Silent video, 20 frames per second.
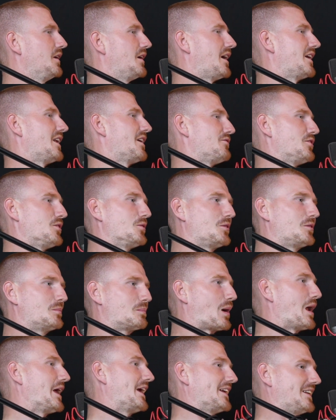And if you
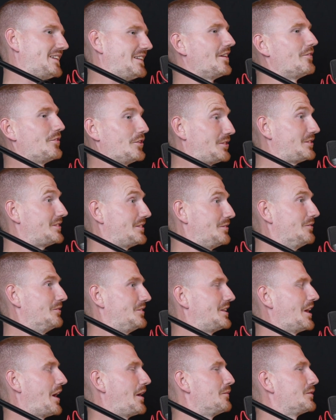break it, if you
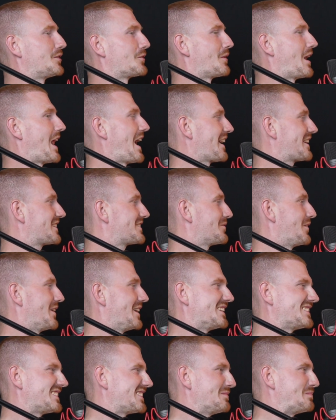tell them to relax when
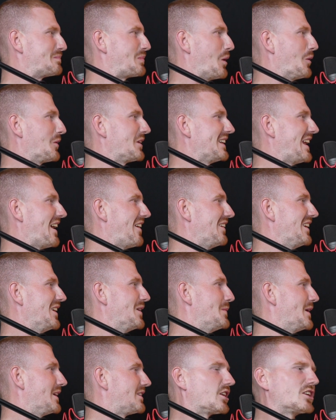it's broken down a little bit,